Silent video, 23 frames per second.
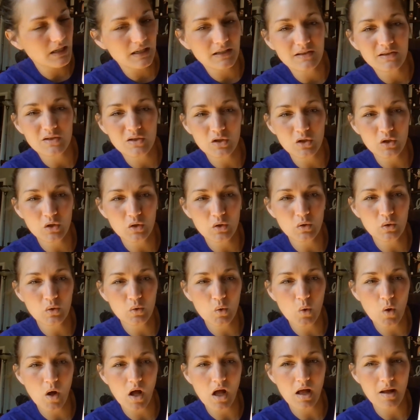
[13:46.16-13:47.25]
is
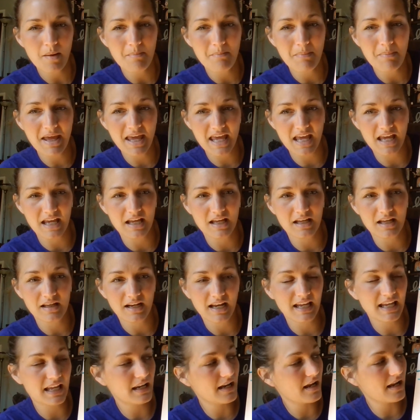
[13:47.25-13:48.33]
too big.
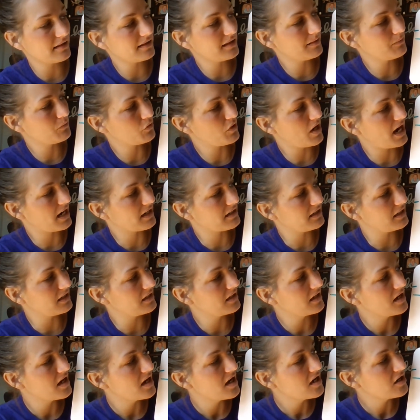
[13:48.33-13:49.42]
I cannot subtract it.
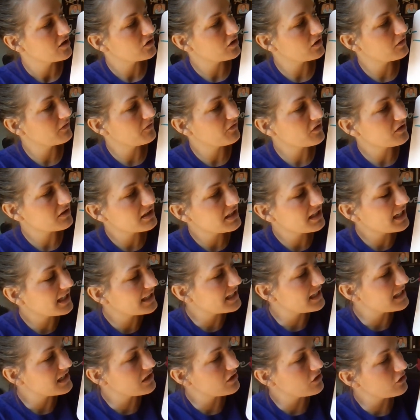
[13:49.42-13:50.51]
So the first thing I
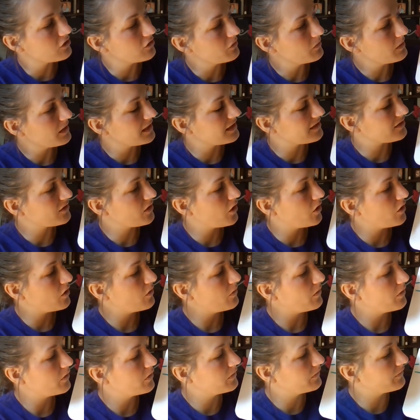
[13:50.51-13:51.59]
need to do is
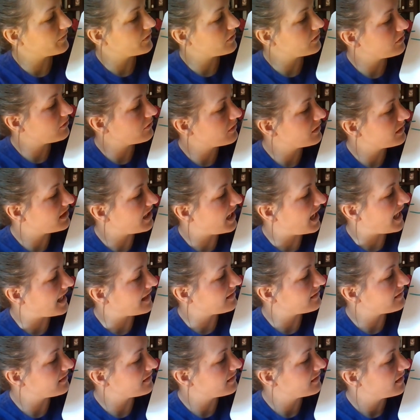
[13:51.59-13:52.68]
go over to the
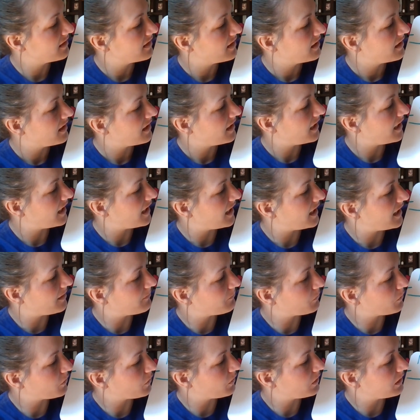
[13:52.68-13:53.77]
tens, and
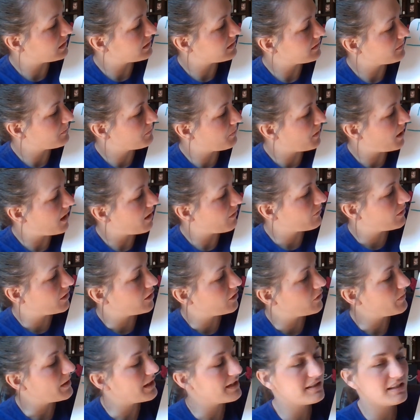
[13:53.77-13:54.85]
we're going to
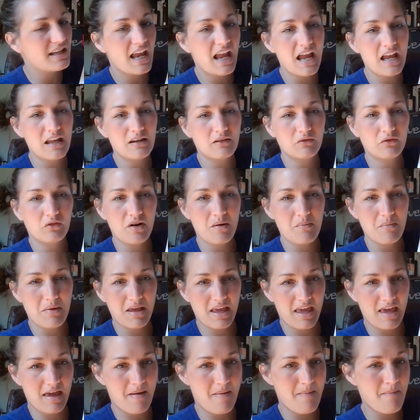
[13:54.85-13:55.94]
borrow a 10 from
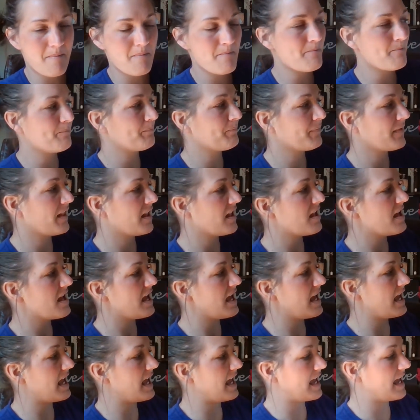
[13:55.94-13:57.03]
him,
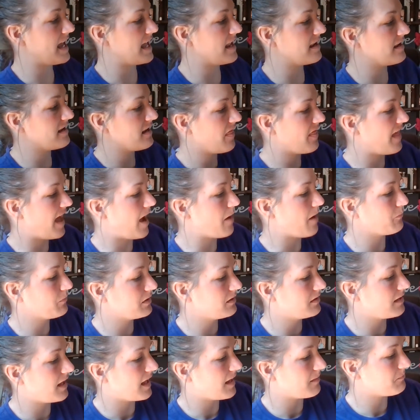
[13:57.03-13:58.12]
and that
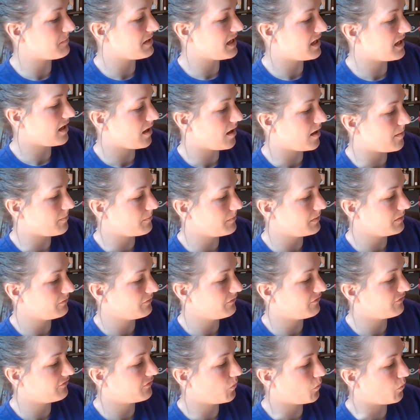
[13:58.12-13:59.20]
would then become
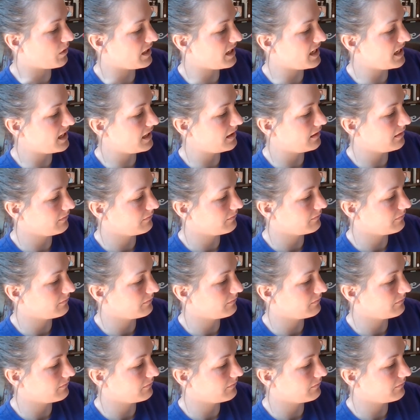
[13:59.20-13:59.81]
40,